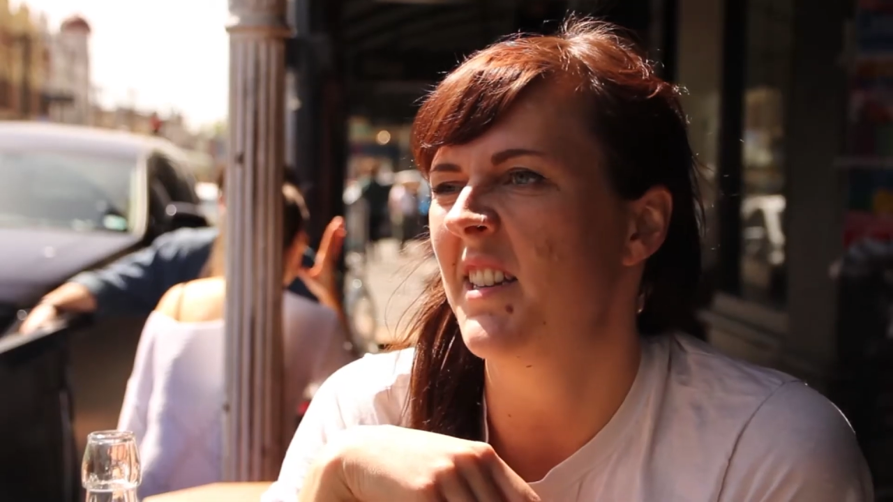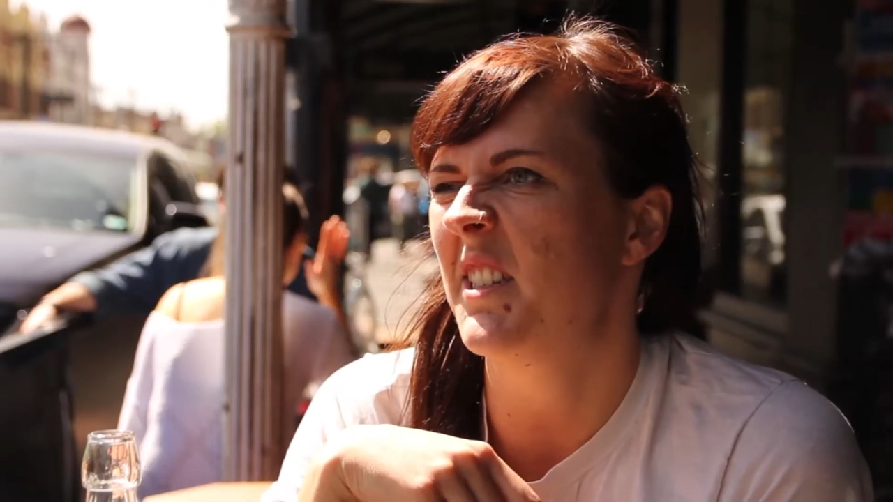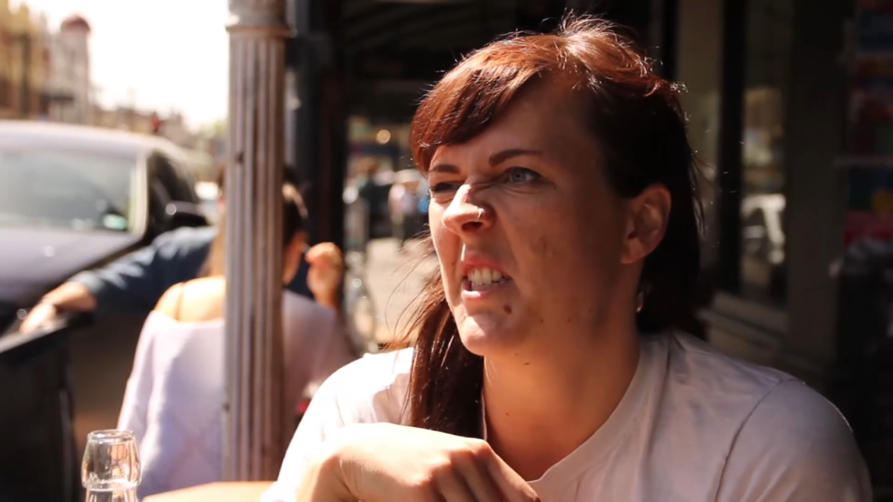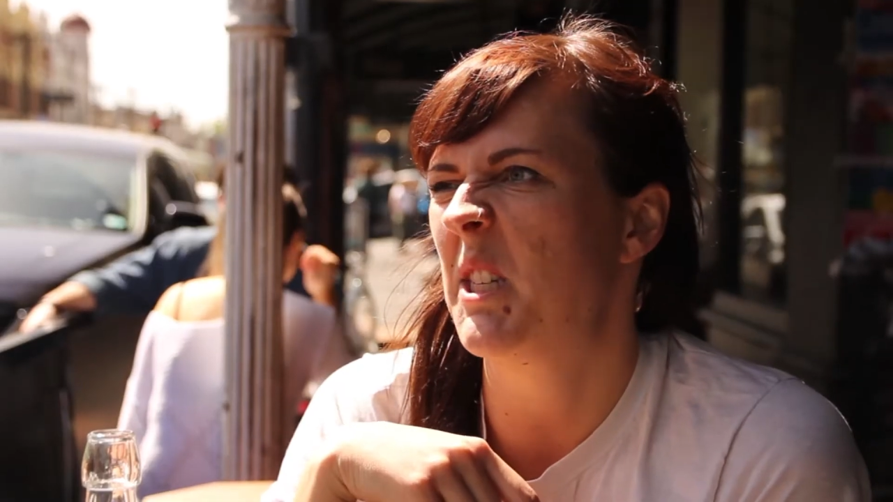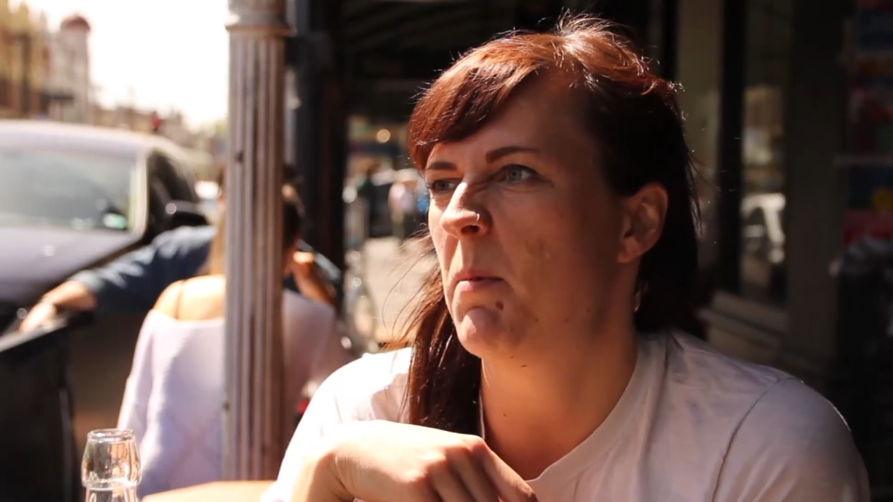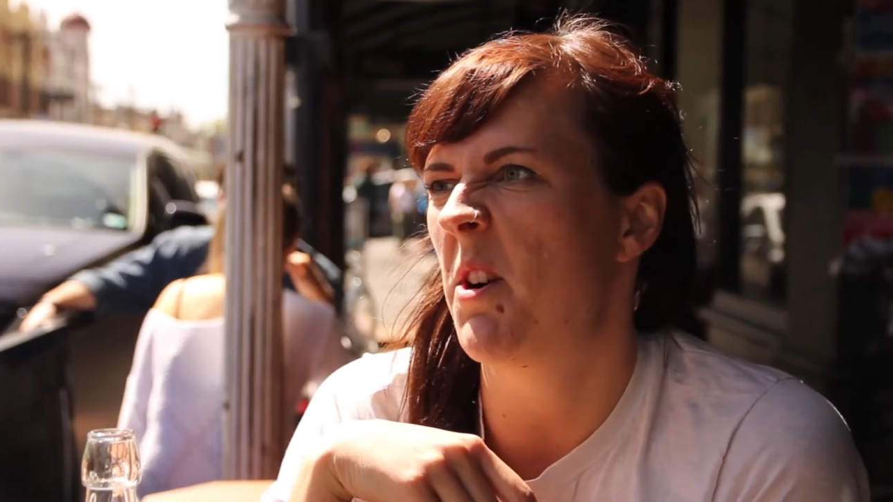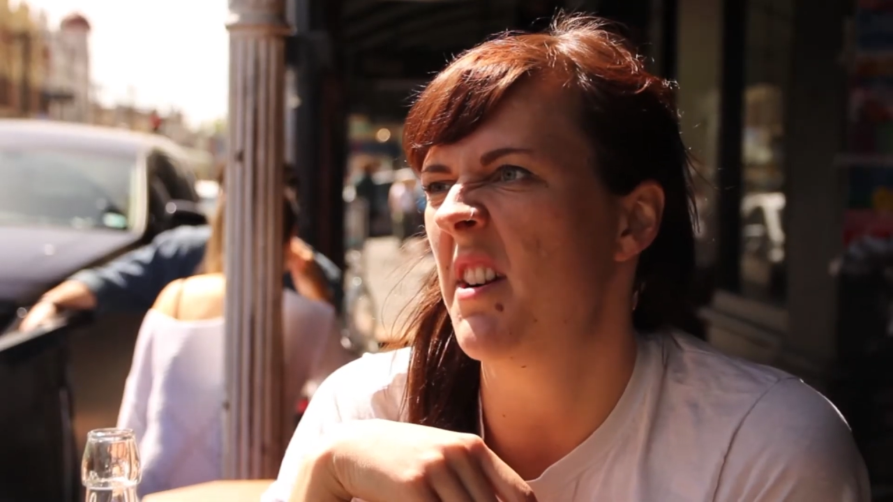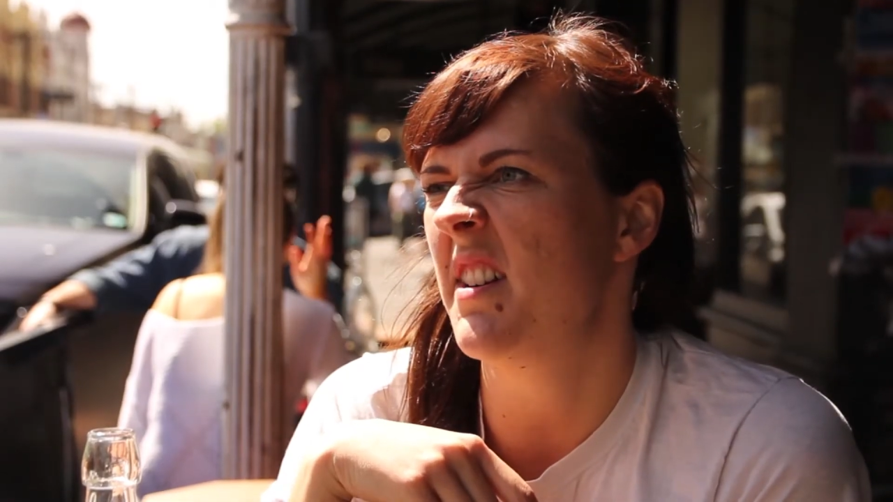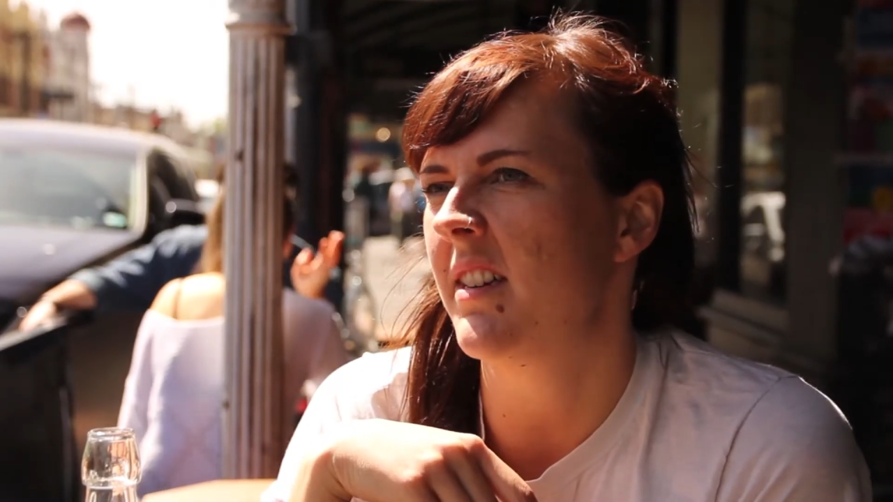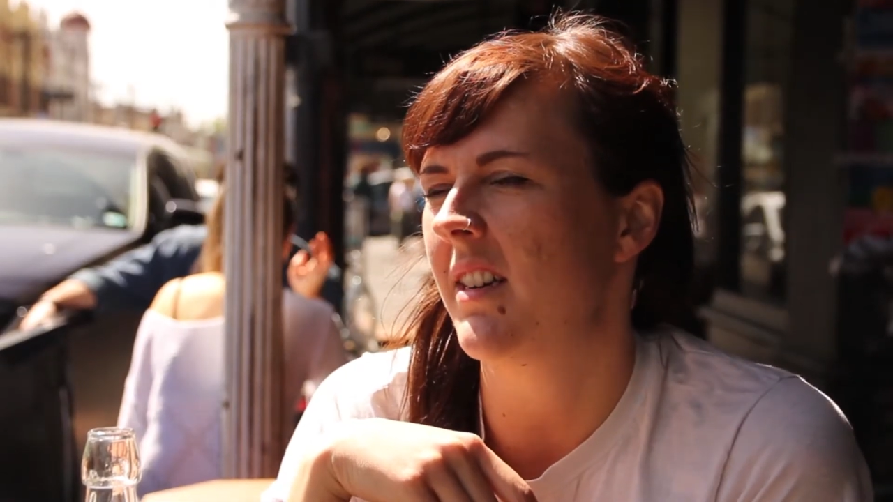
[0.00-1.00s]
I just
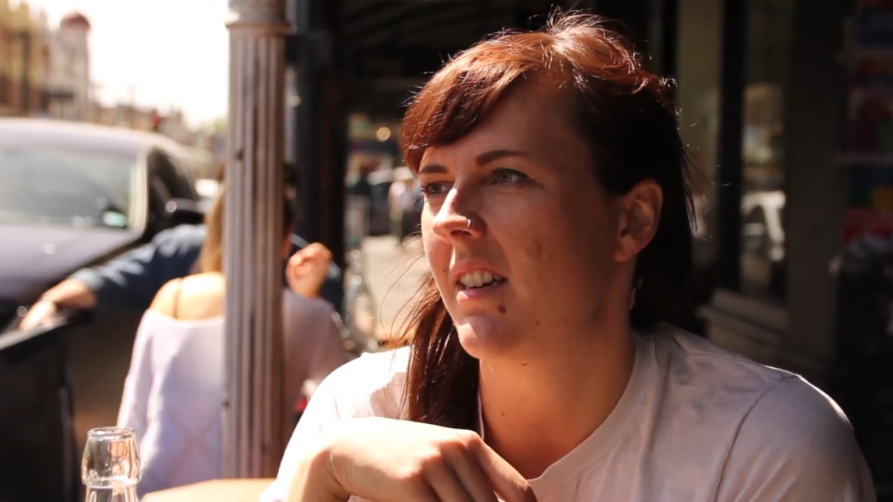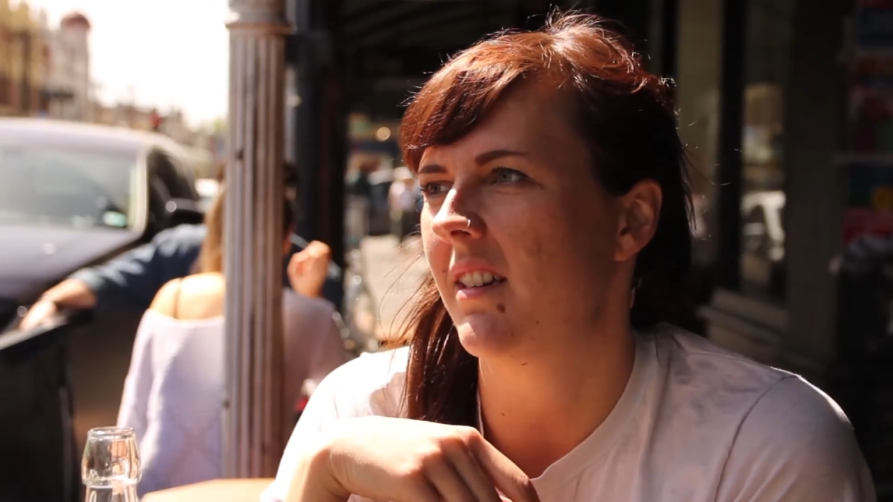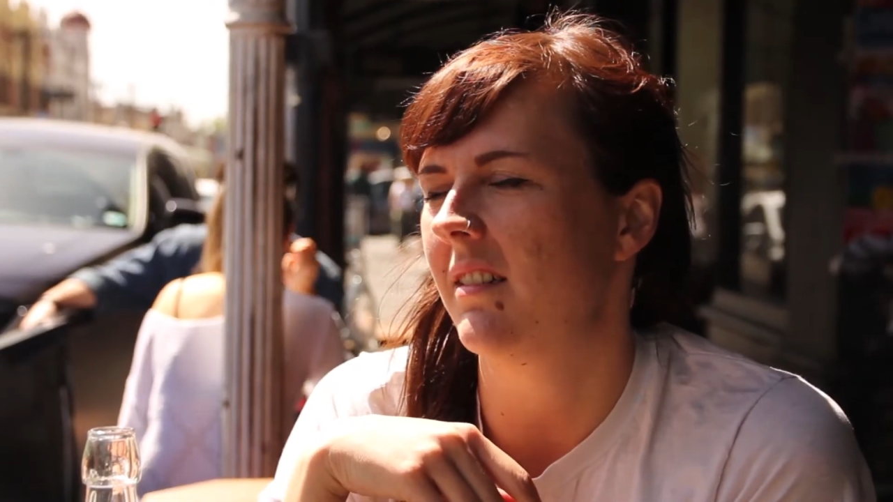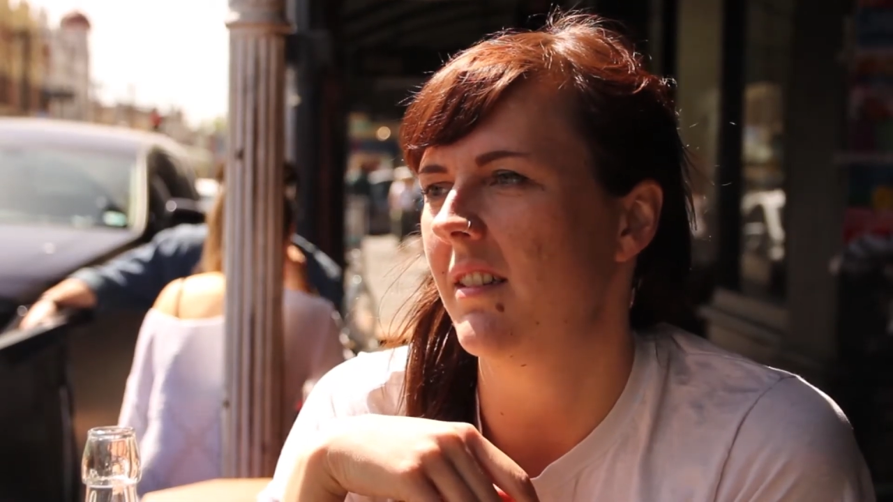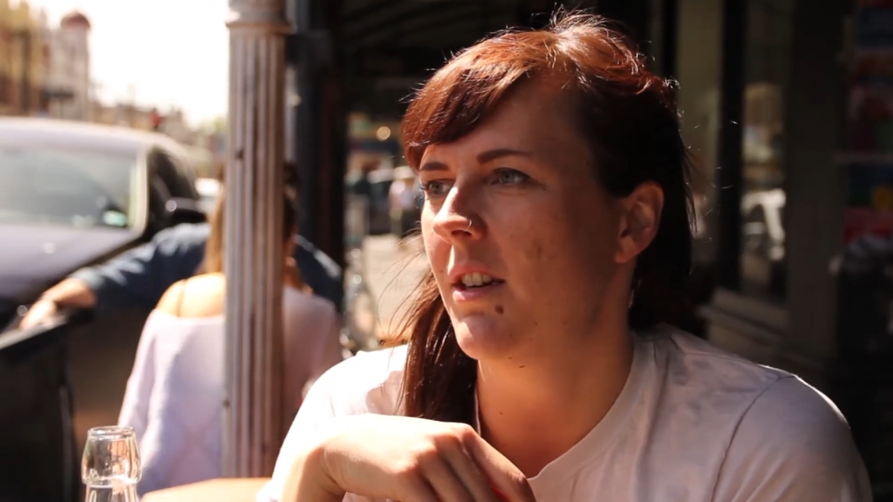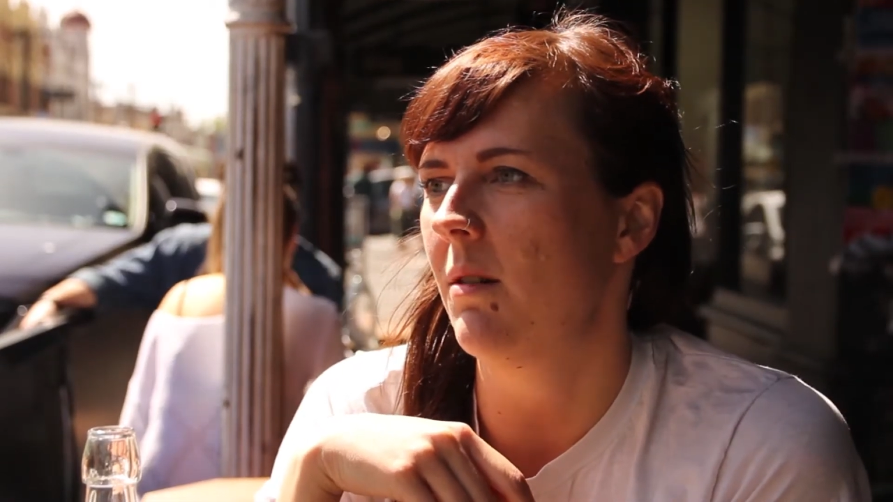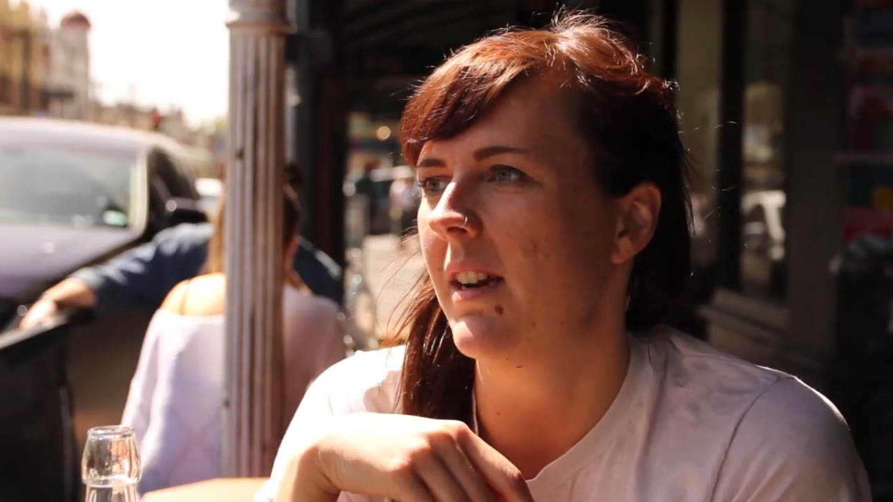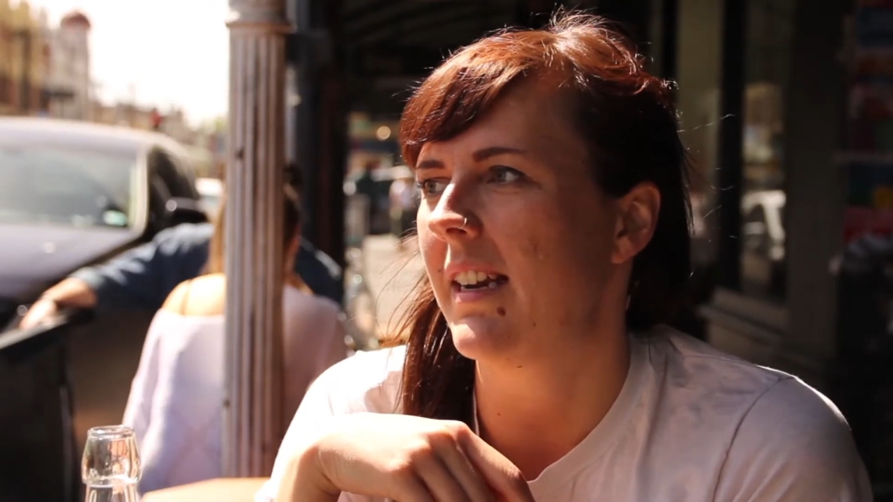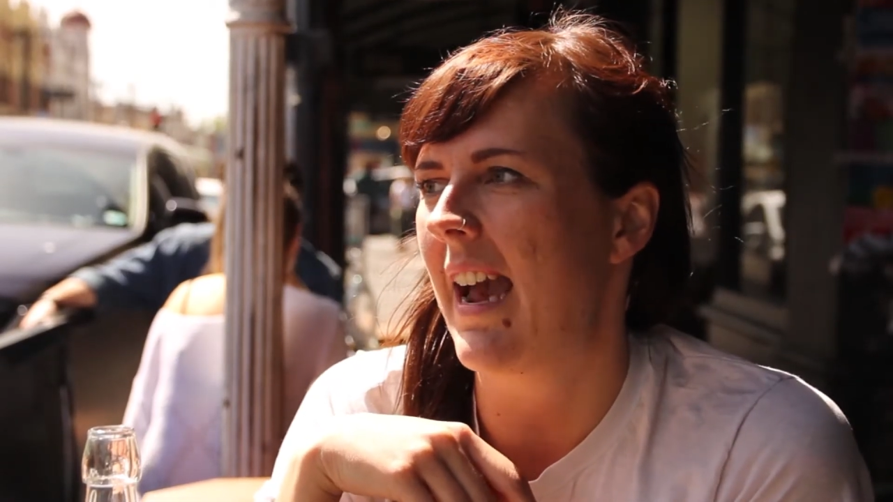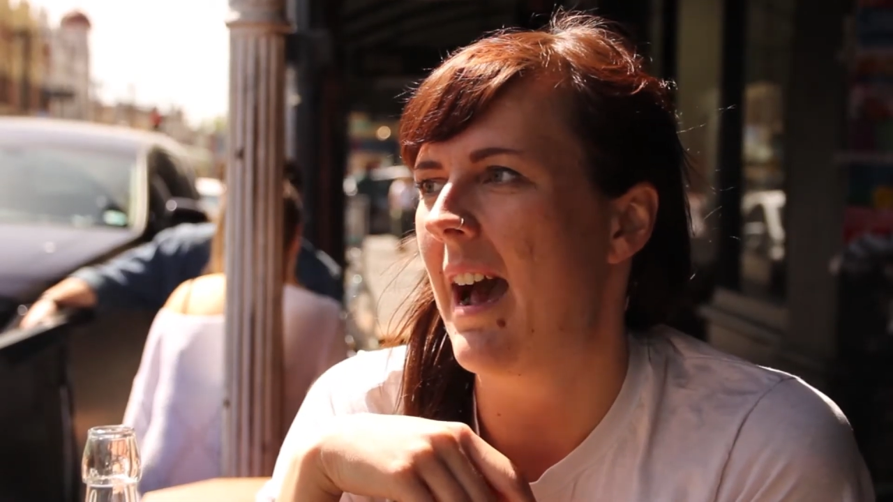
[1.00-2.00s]
spotted
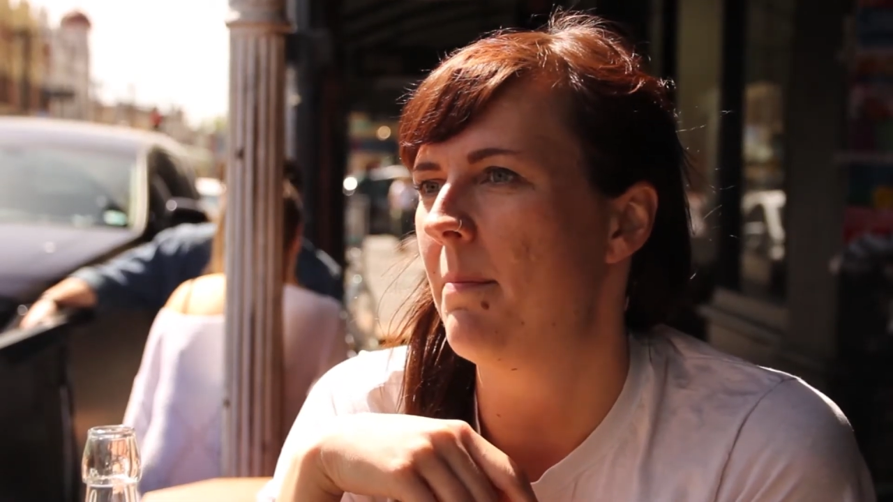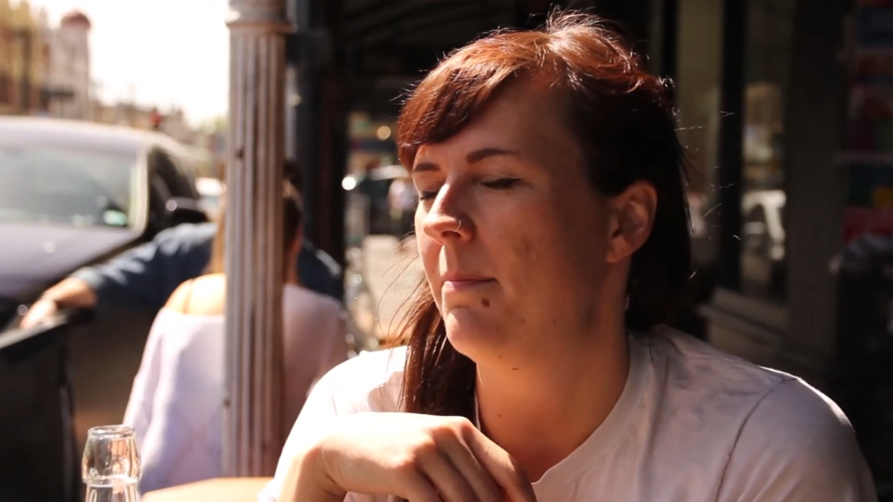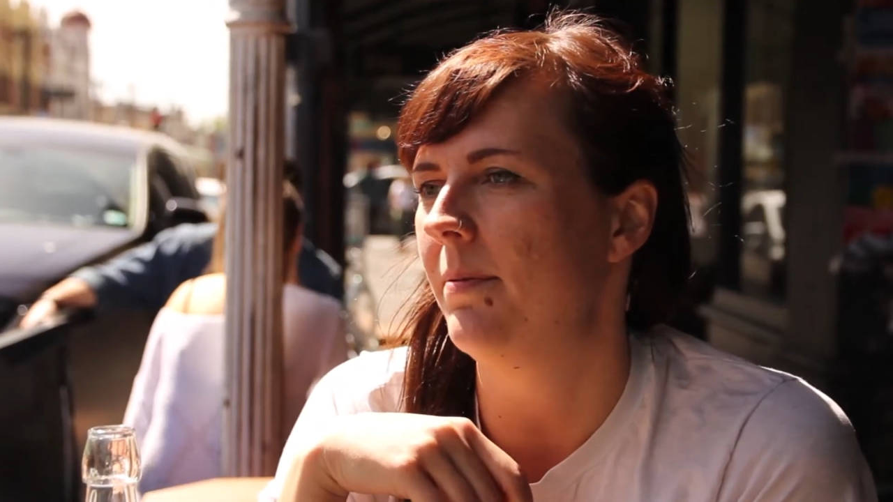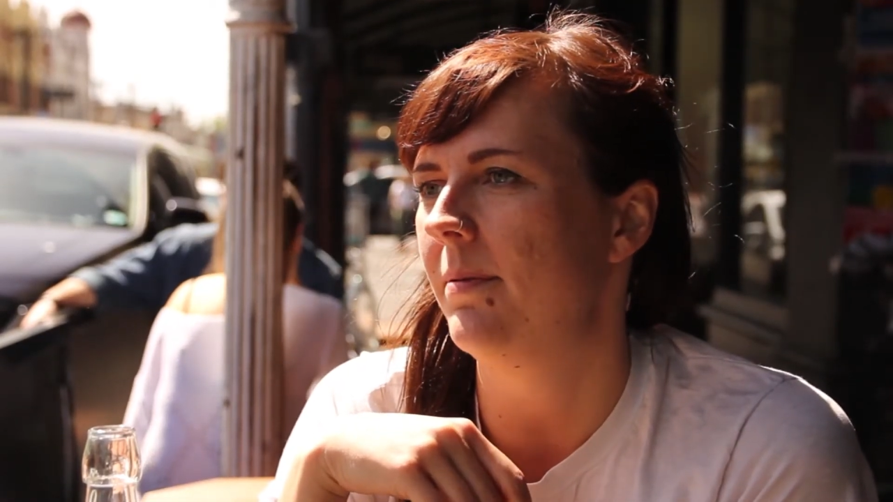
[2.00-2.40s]
a gap